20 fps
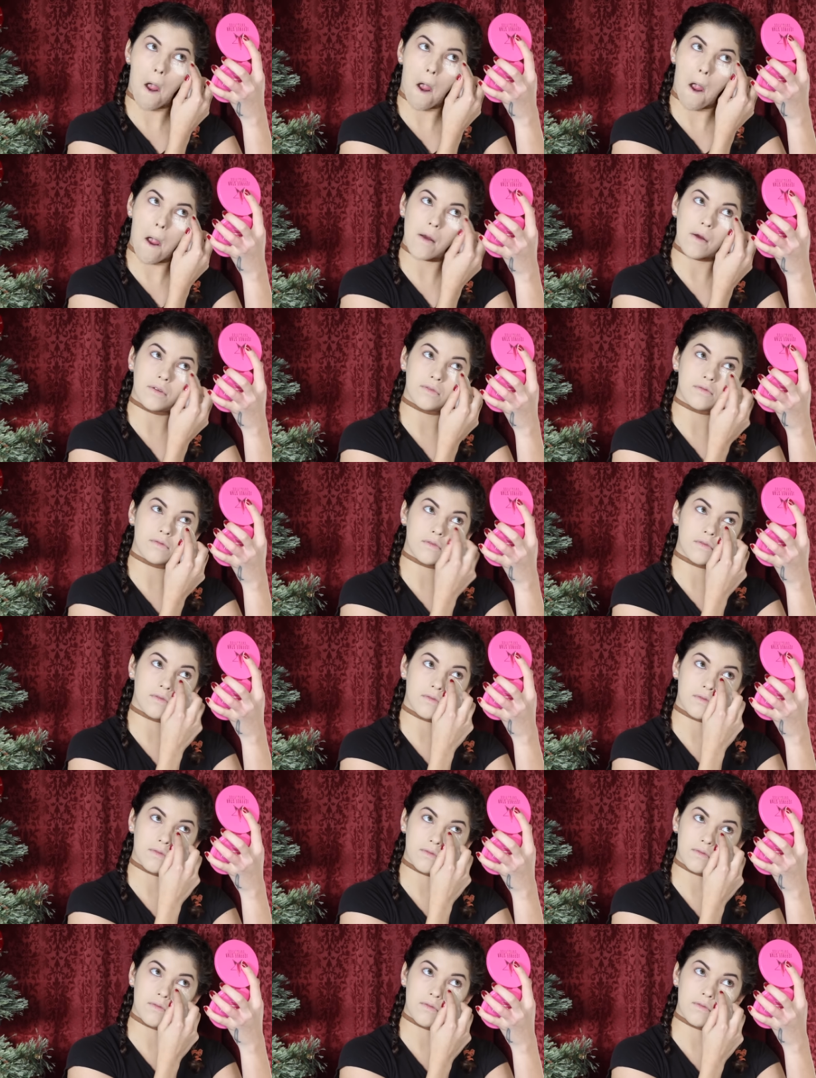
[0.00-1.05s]
I saw
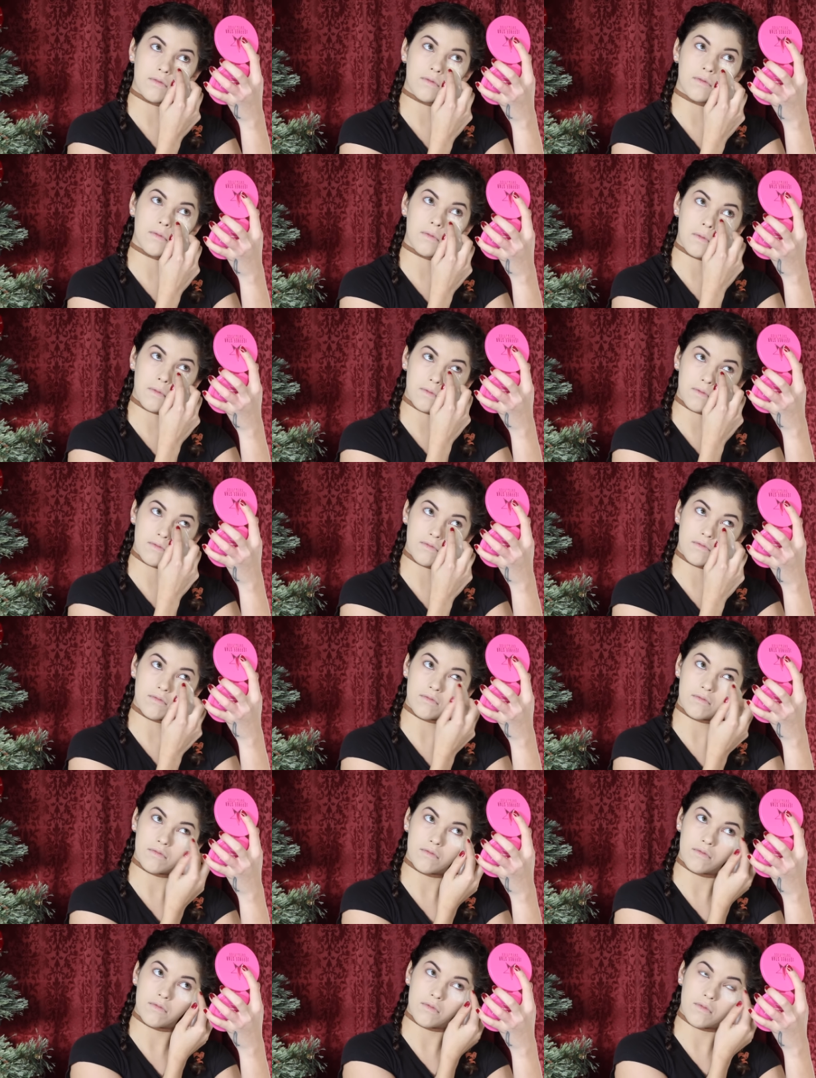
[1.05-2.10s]
before, she
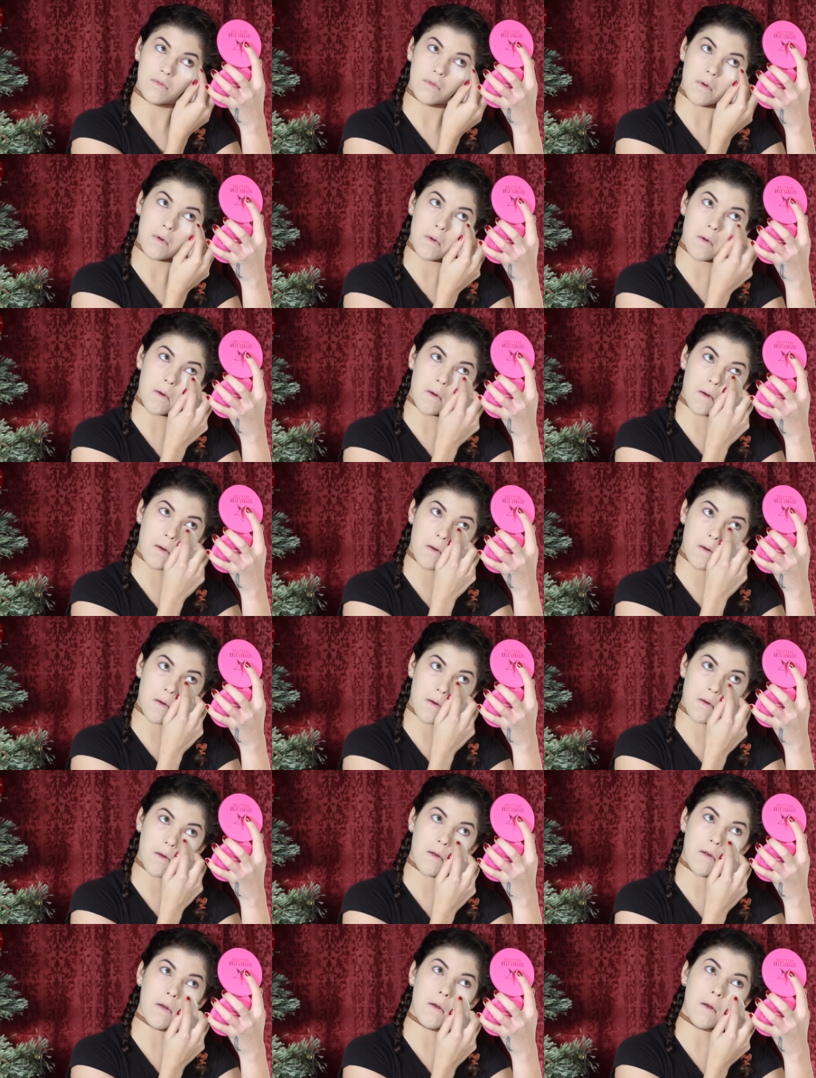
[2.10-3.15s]
didn't use this
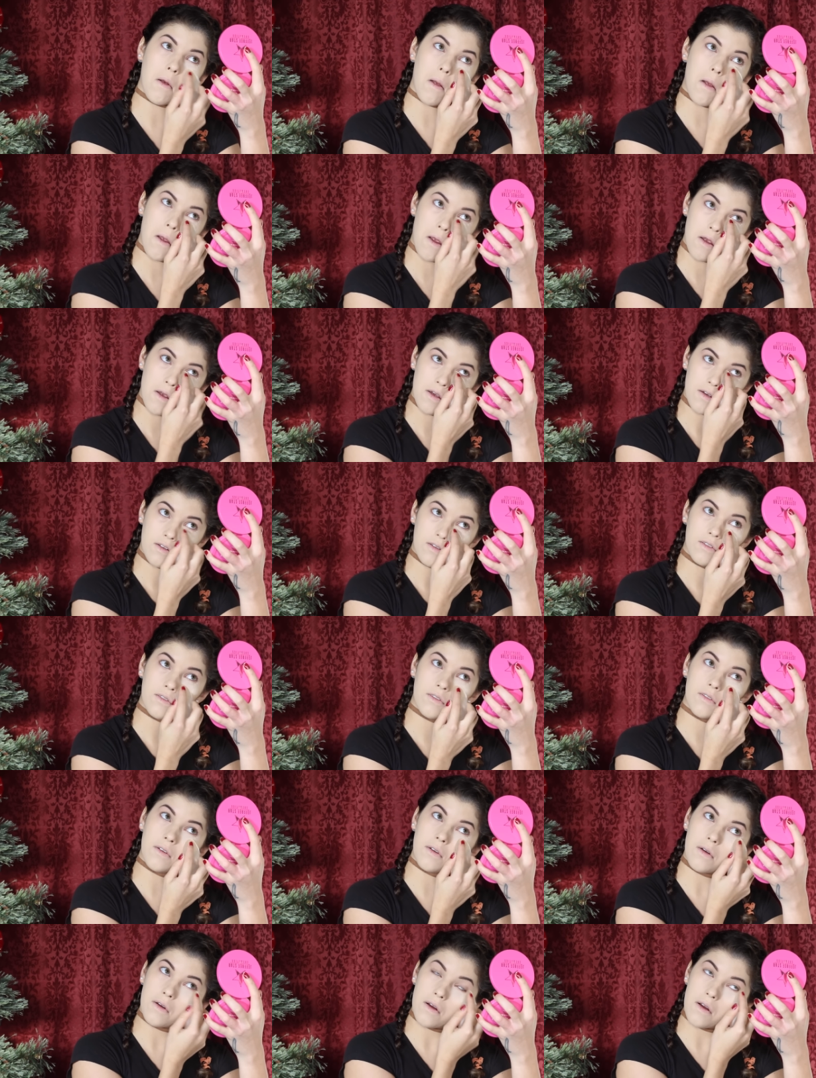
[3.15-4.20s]
for powder,
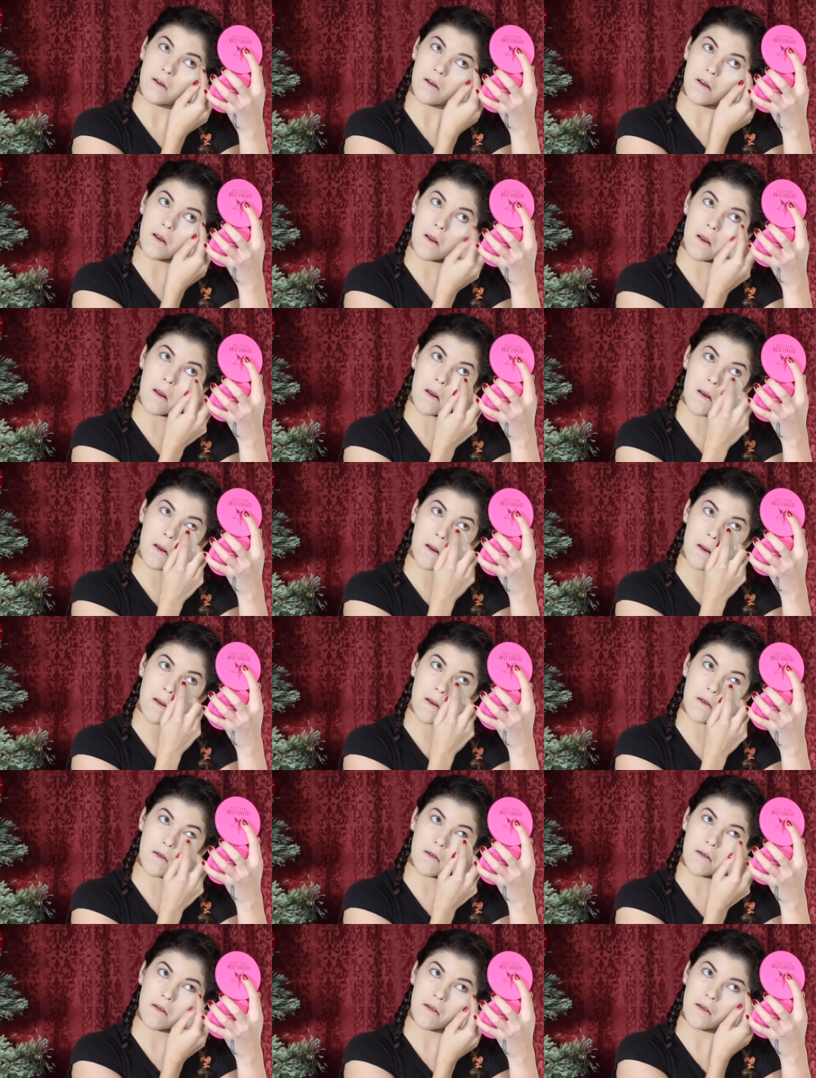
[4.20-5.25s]
and I
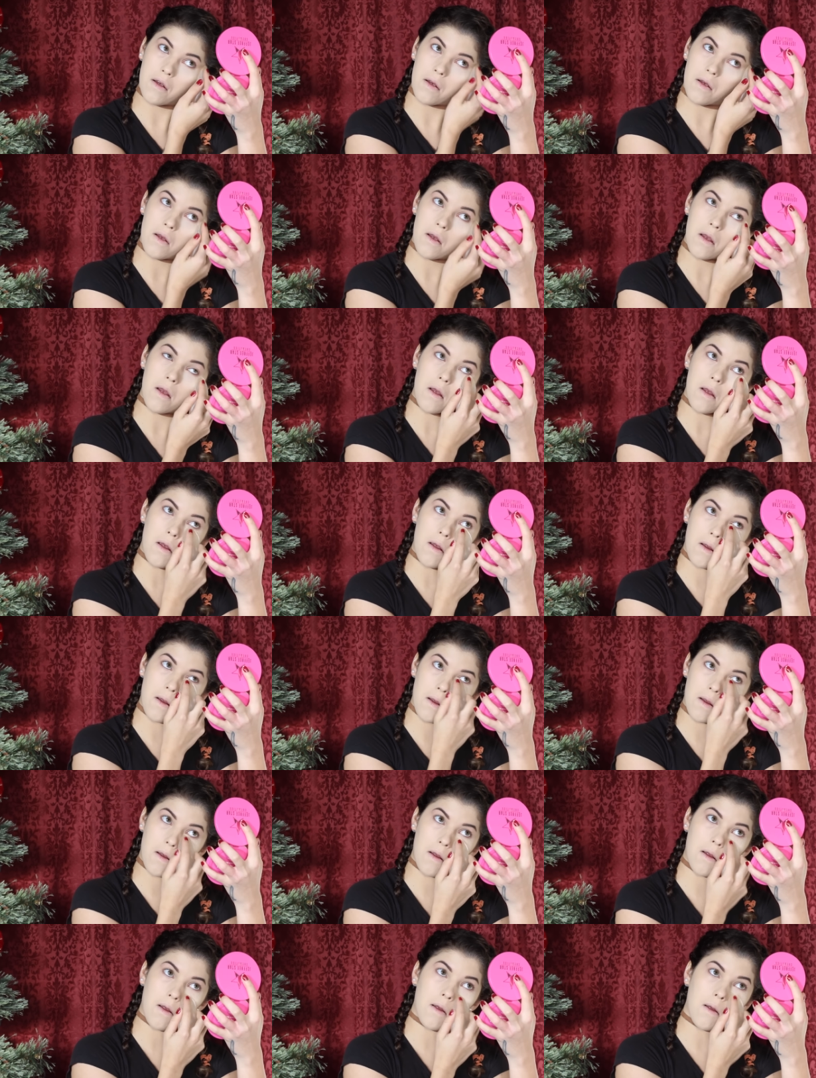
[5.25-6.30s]
wanted to see how well this
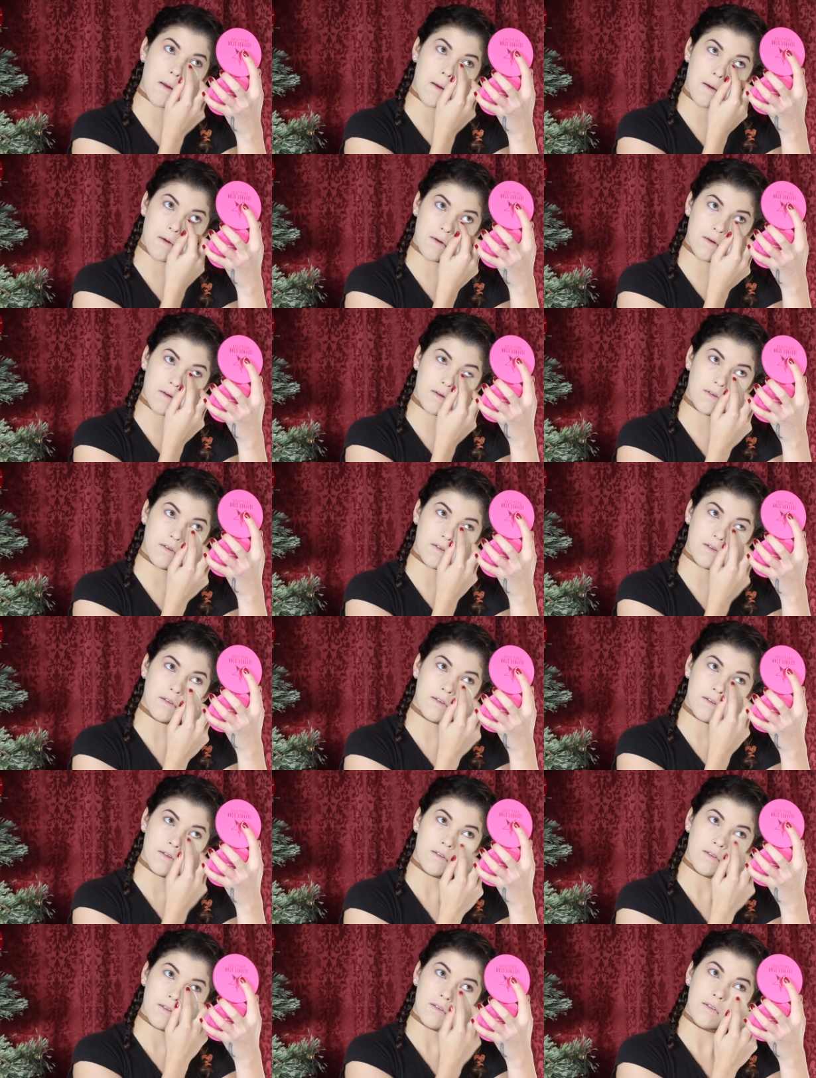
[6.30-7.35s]
works with powder because
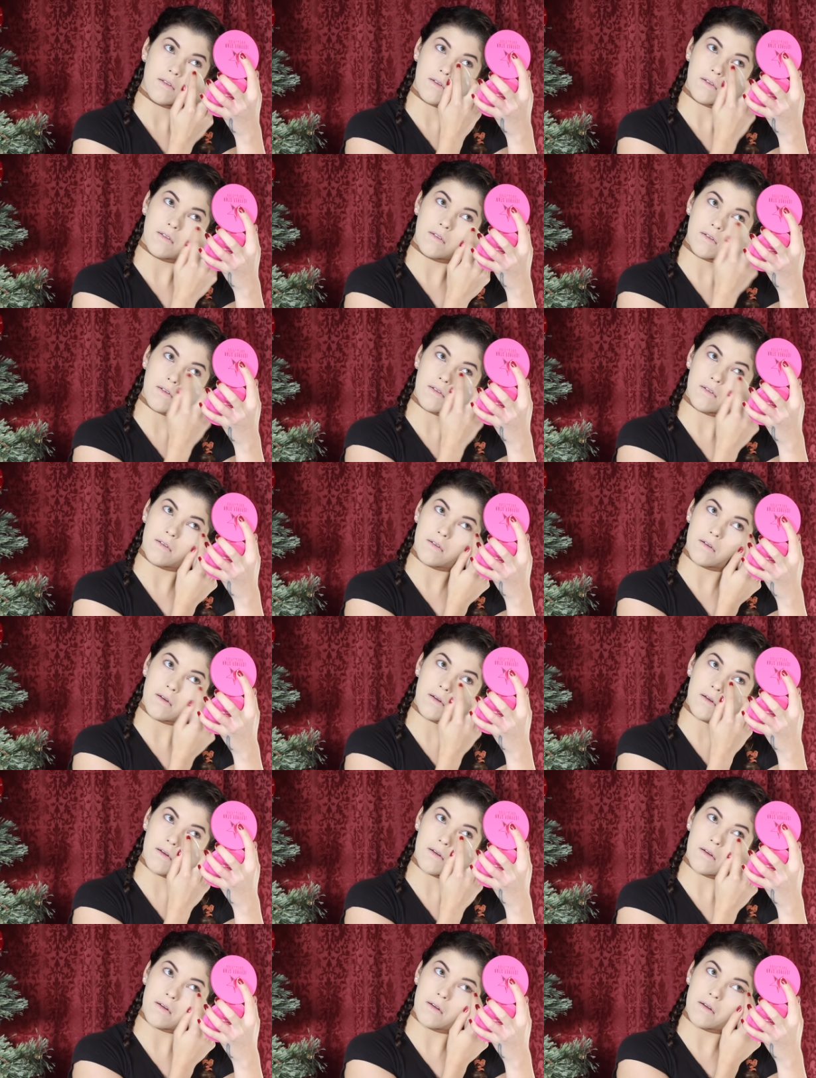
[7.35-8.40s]
I normally use my beauty
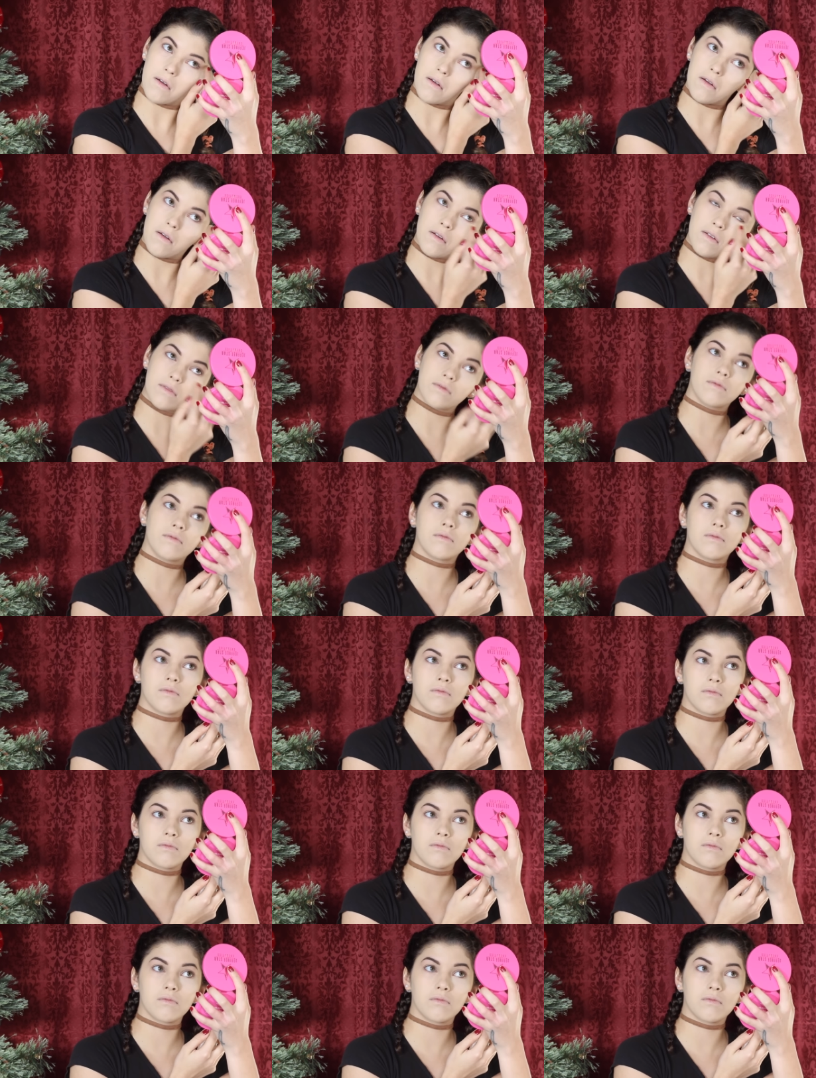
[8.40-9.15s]
blender to apply